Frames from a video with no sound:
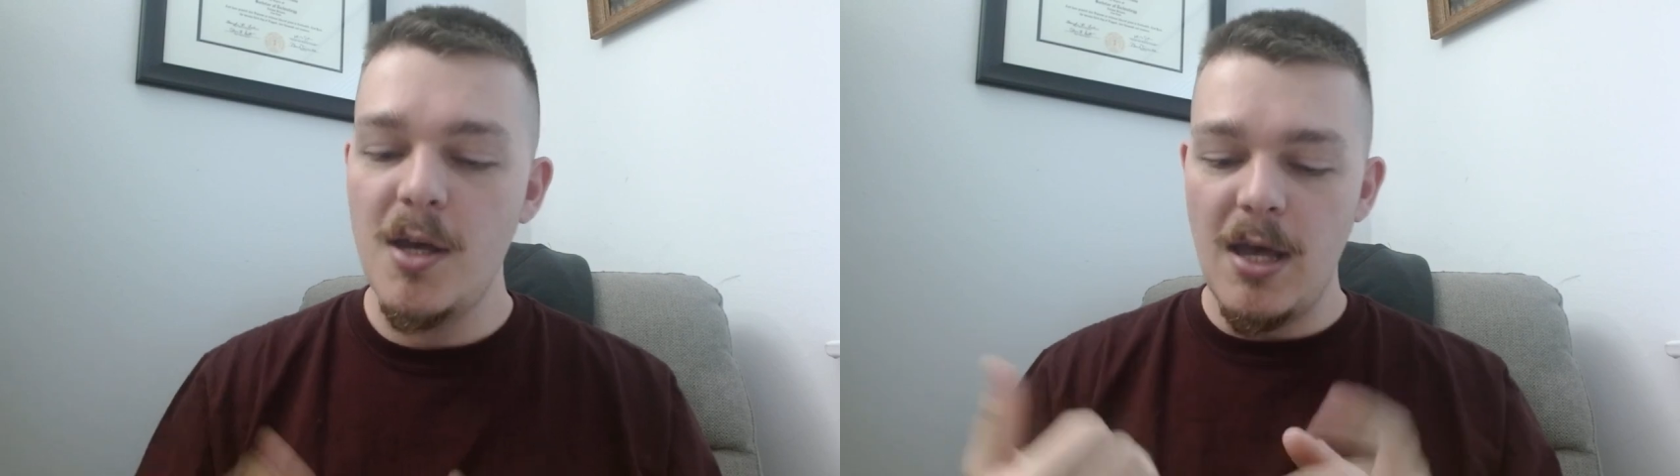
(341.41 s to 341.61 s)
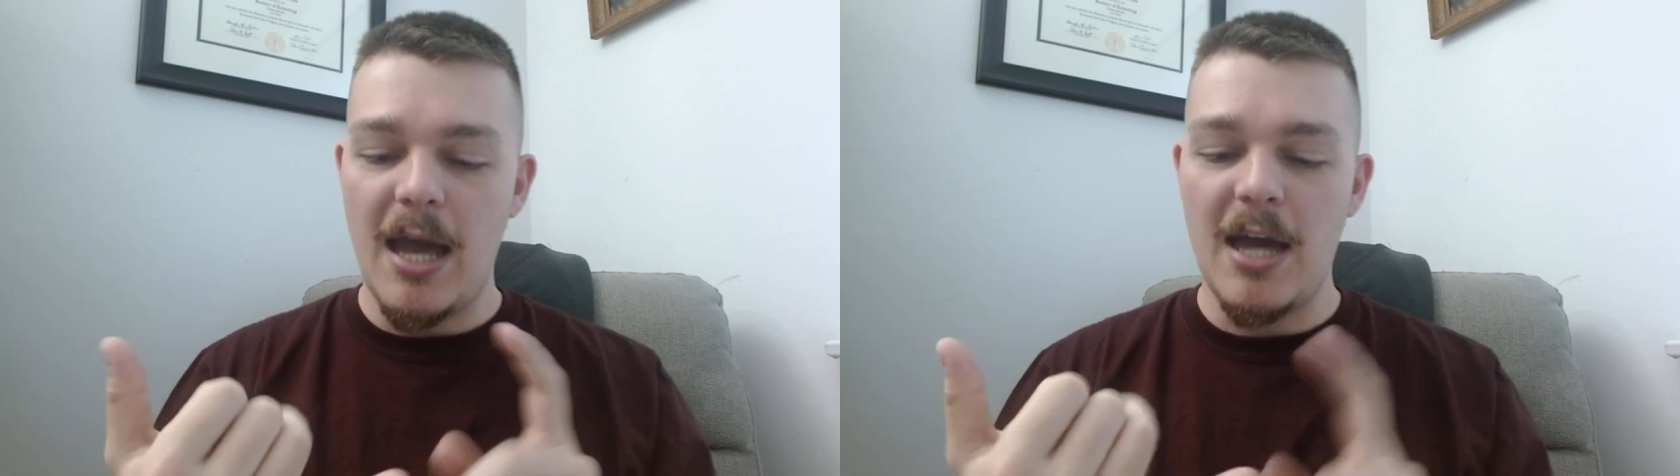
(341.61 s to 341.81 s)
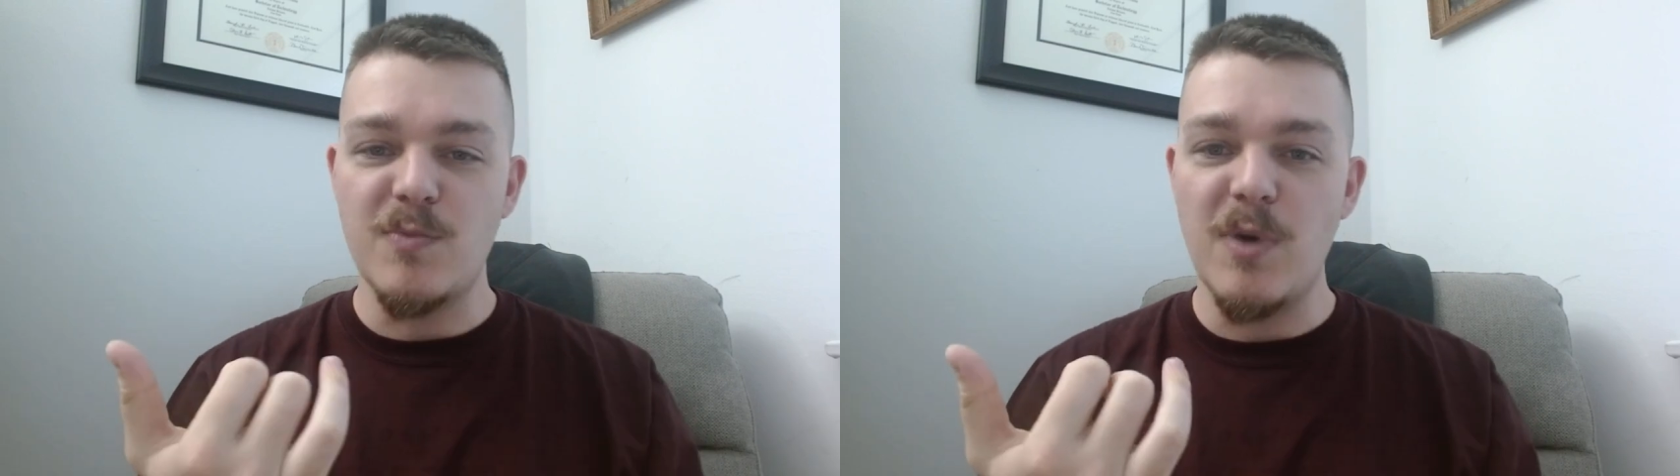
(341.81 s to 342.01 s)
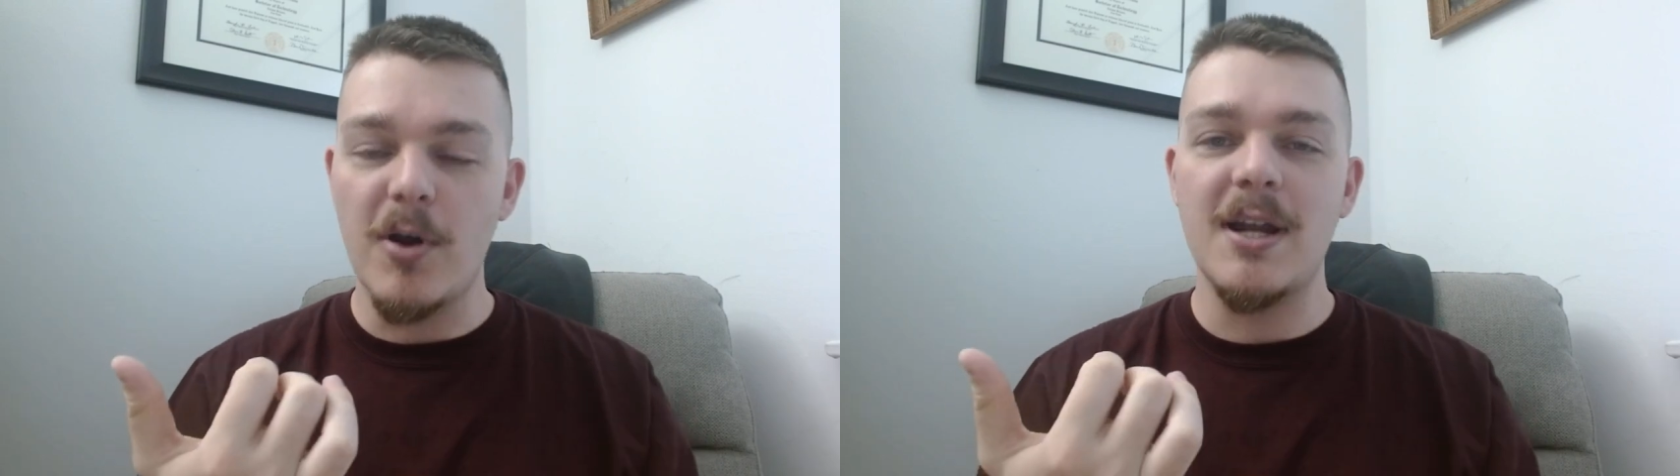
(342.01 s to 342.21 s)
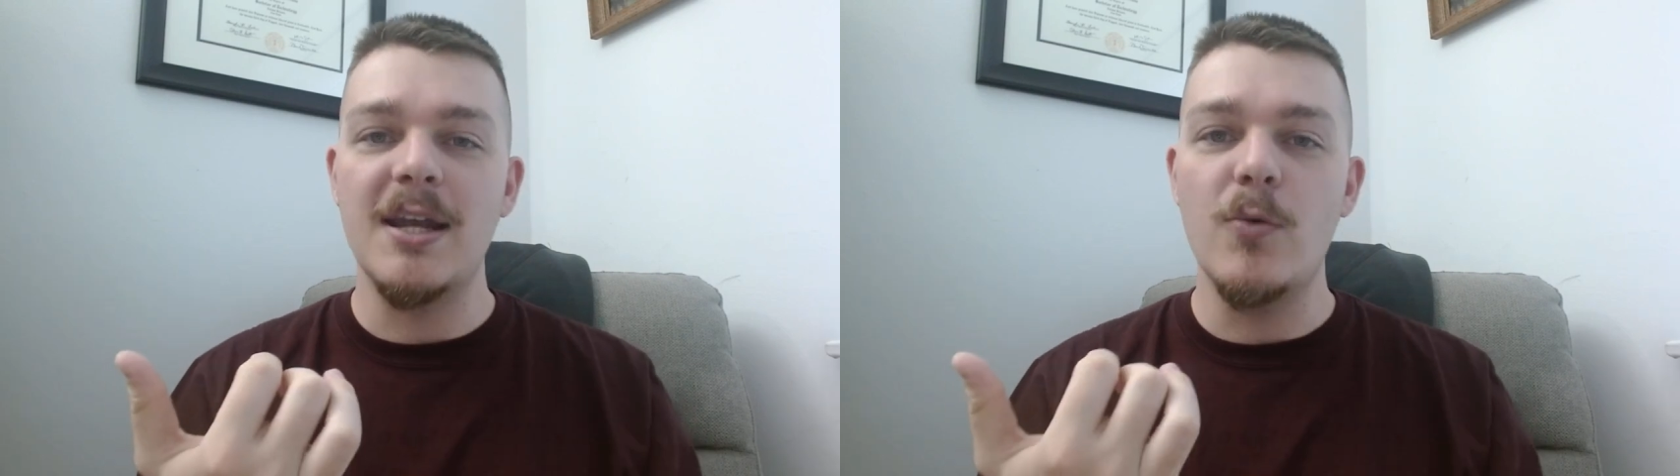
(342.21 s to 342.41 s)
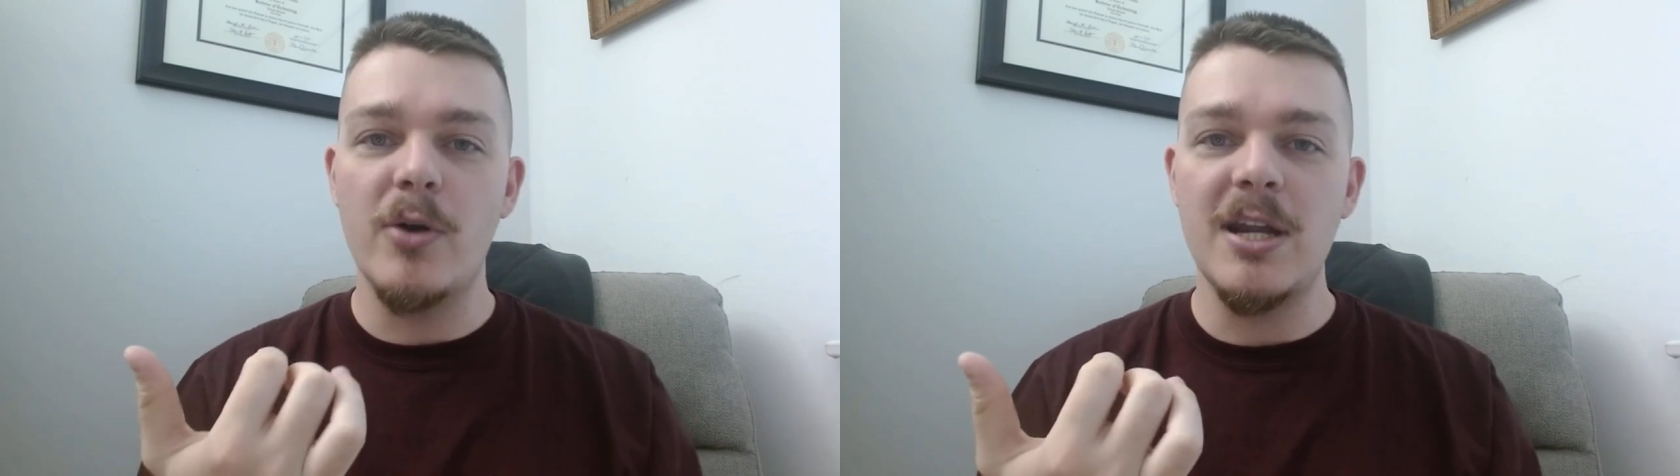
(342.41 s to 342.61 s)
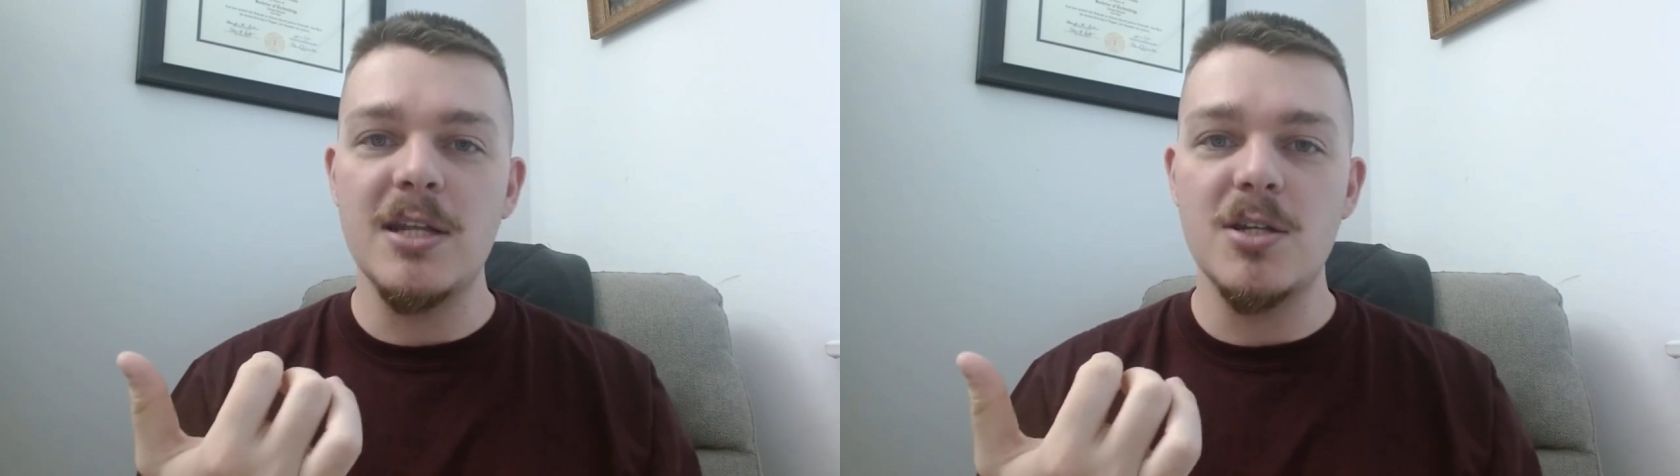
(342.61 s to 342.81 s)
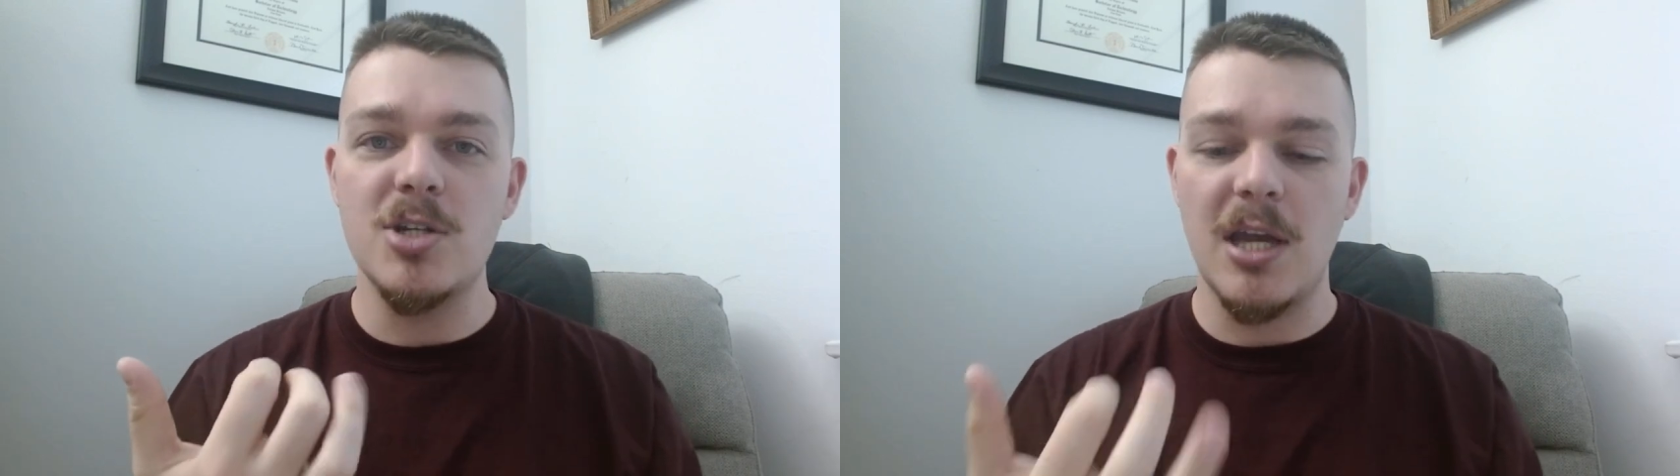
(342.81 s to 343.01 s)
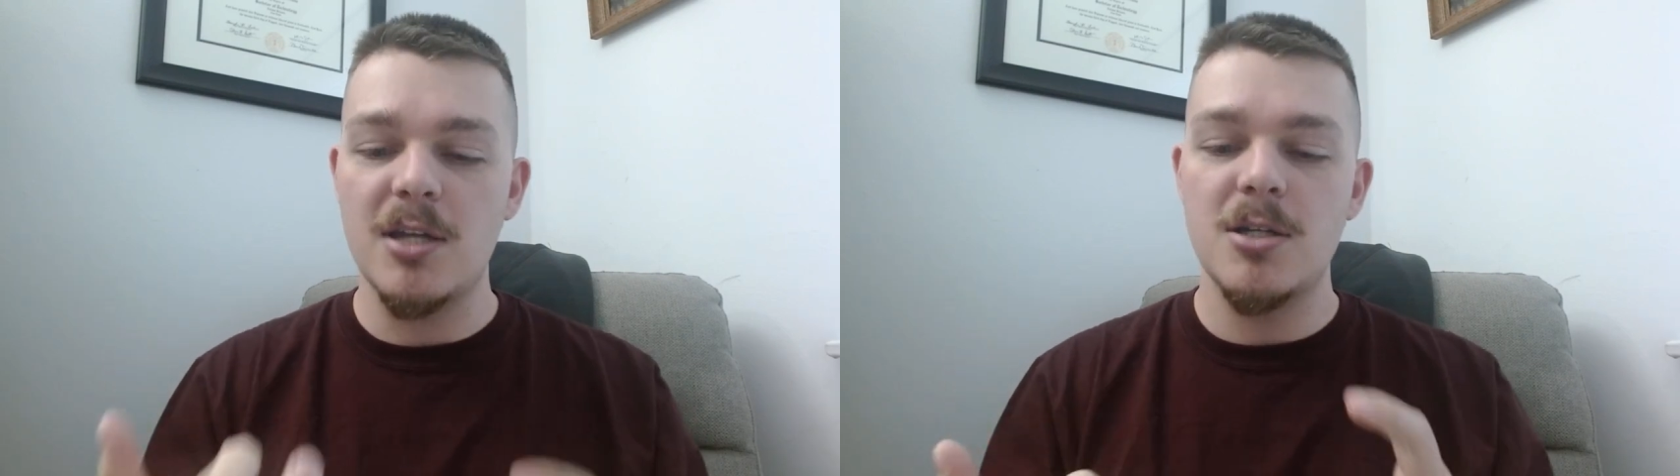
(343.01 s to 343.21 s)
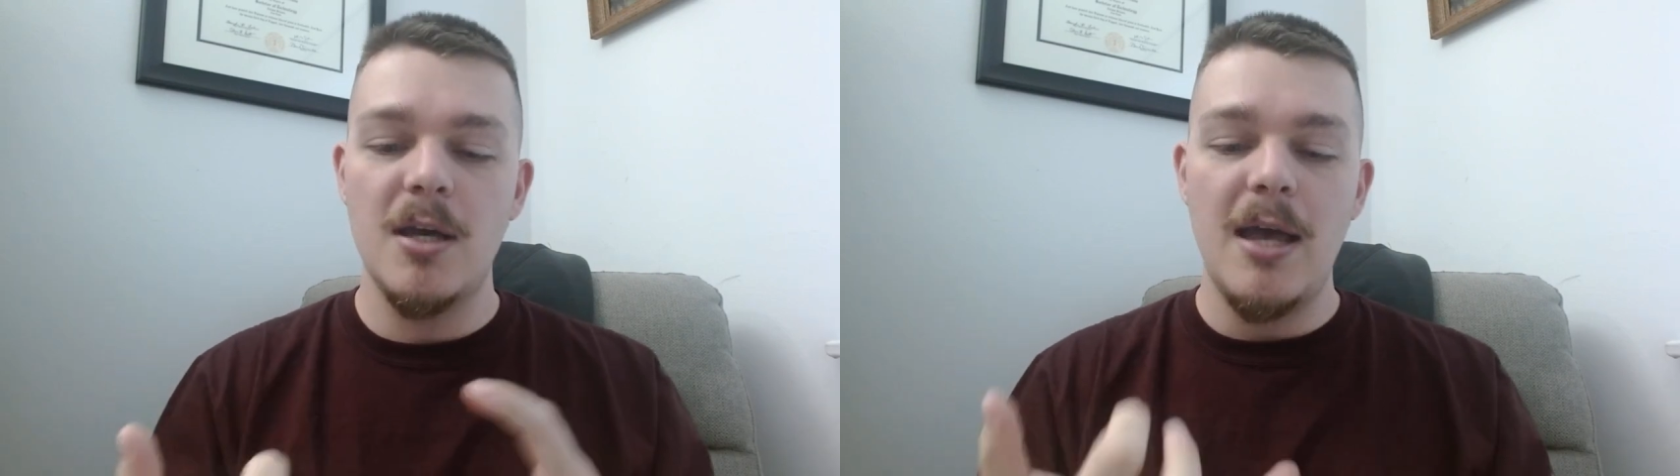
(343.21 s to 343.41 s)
How's my marketing? What do I need to change?